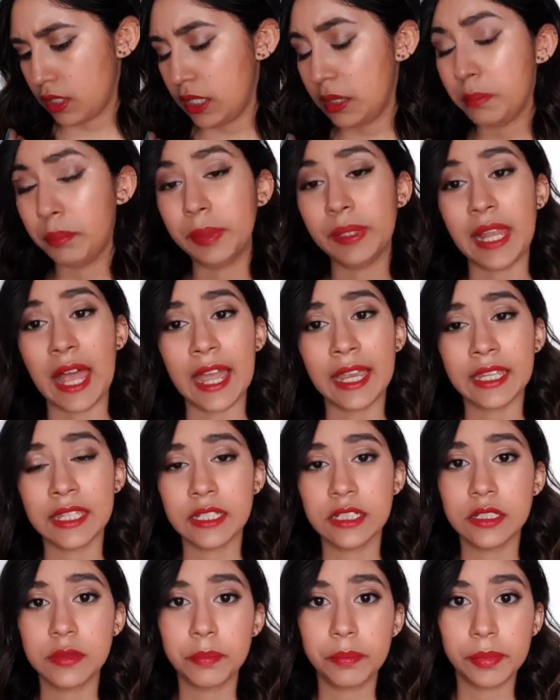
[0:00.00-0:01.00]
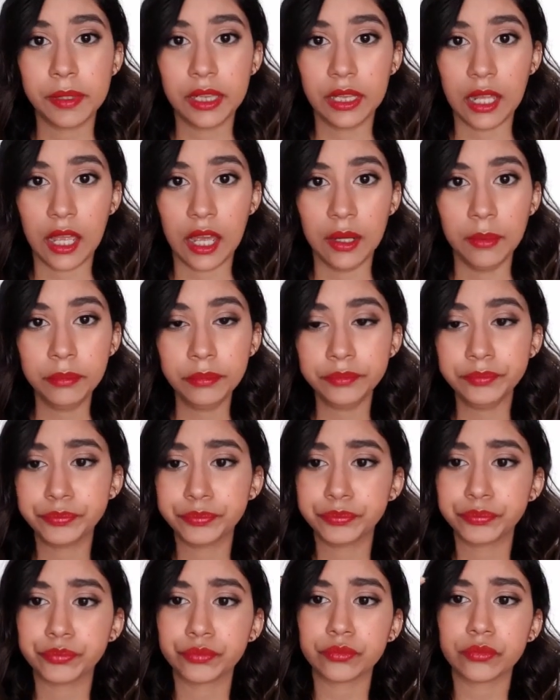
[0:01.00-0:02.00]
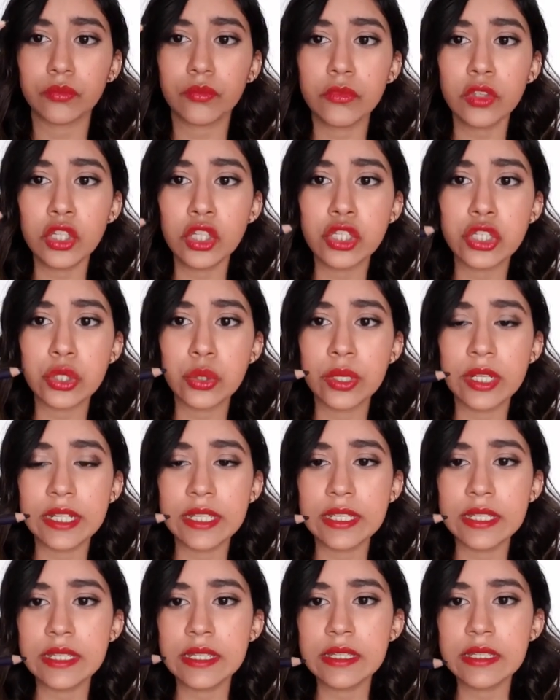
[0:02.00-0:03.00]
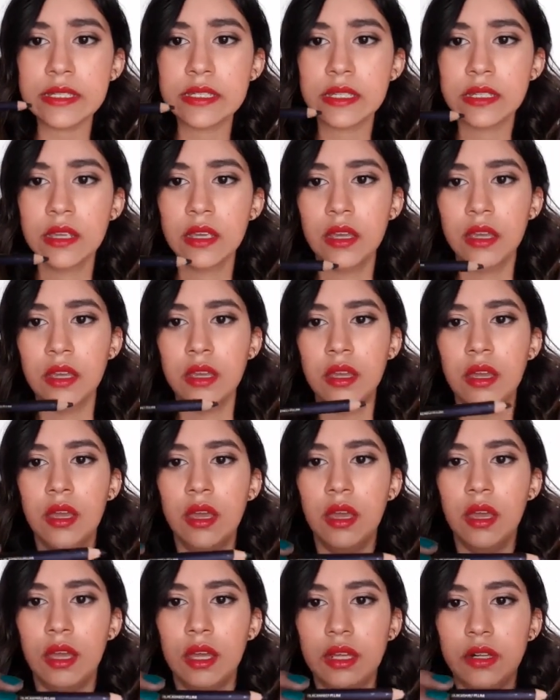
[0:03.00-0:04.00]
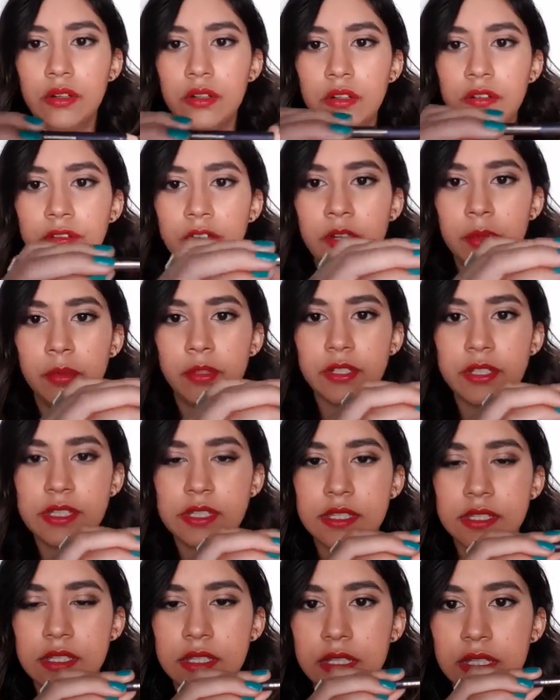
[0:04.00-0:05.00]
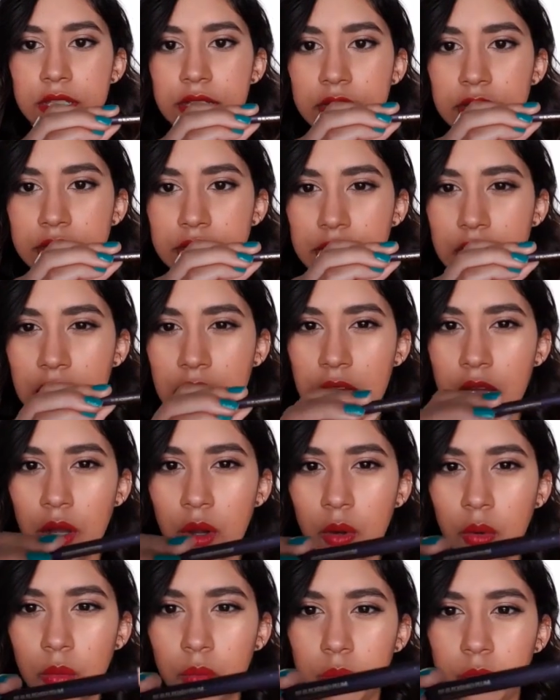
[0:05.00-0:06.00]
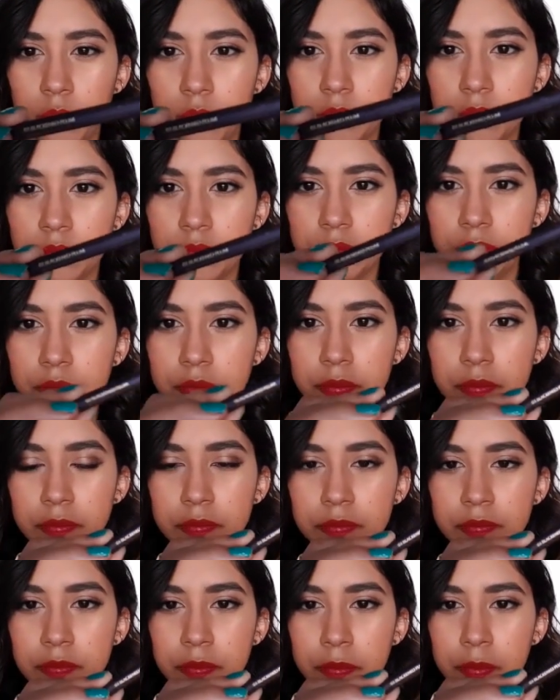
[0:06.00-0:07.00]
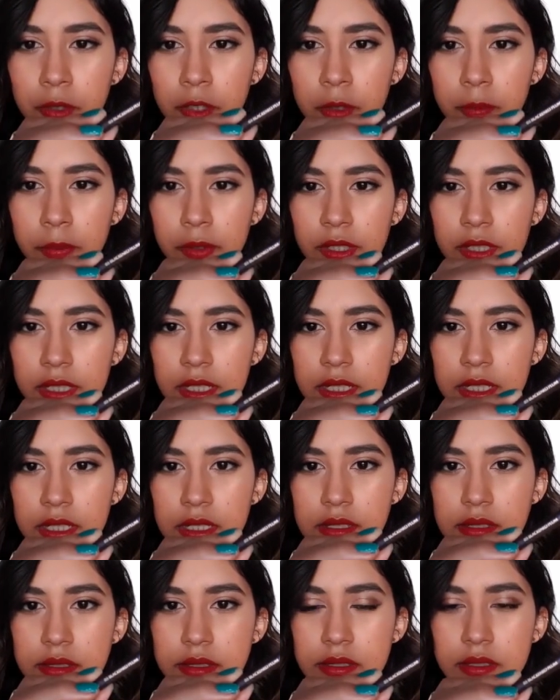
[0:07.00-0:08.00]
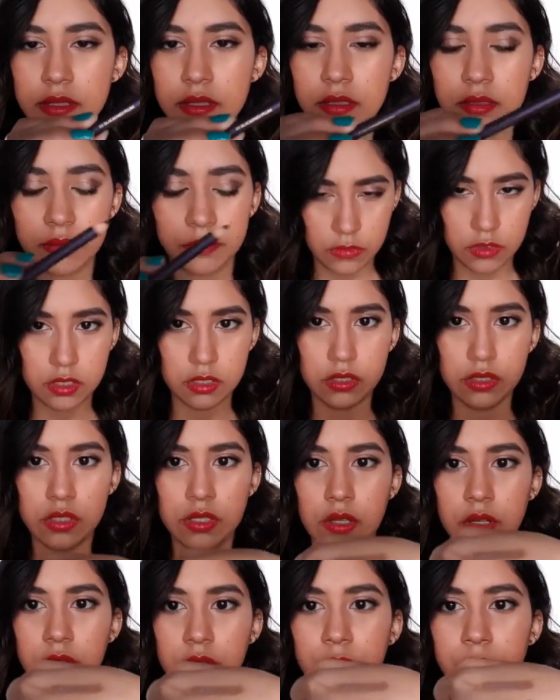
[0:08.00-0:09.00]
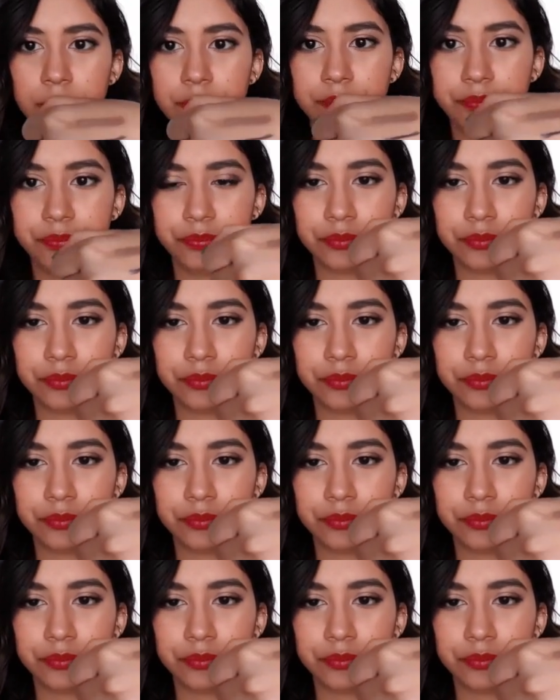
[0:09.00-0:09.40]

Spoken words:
in Blackened Plum. So it is, I don't know if you're able to see it, how purple it is. So